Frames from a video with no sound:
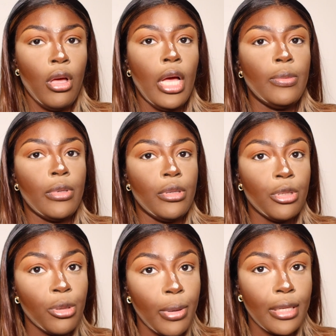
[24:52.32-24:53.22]
And we're gonna
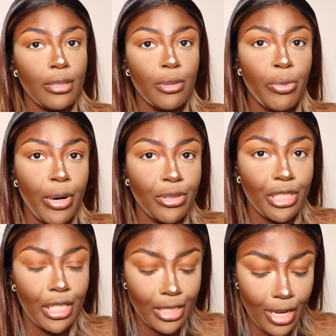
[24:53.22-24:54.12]
go back to the brown
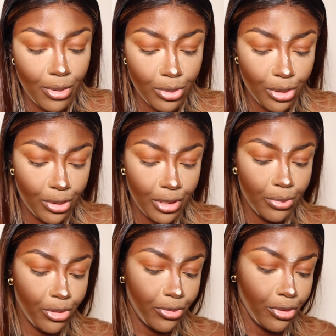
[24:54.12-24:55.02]
shade that I was using
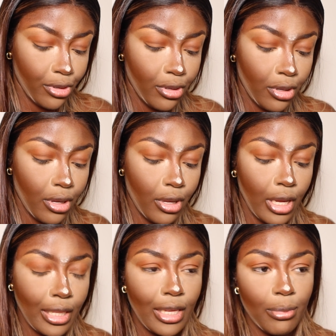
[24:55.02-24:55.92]
before.
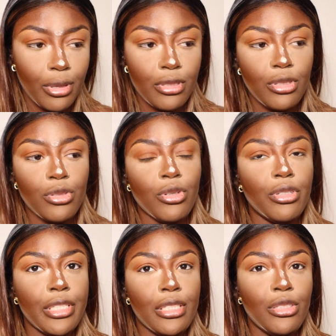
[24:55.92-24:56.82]
I think I'm going to use
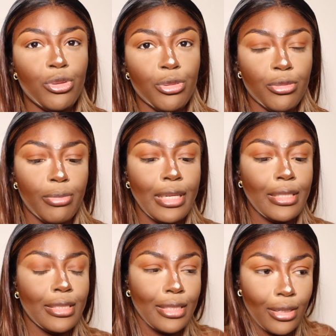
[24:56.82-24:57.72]
orange to
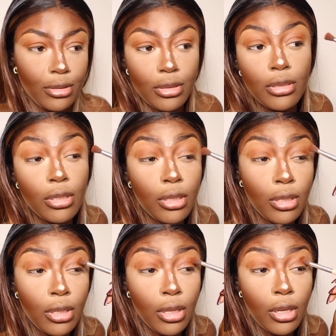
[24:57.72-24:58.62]
blend it out.
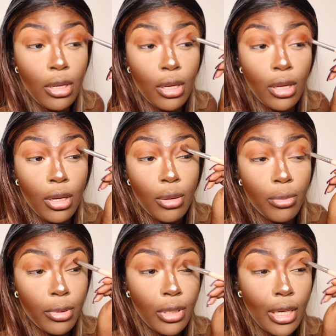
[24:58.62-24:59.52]

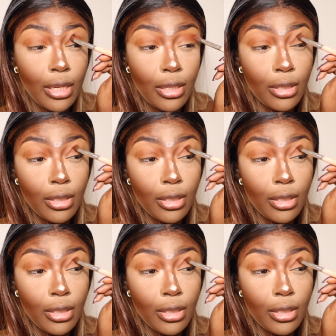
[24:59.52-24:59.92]
But like,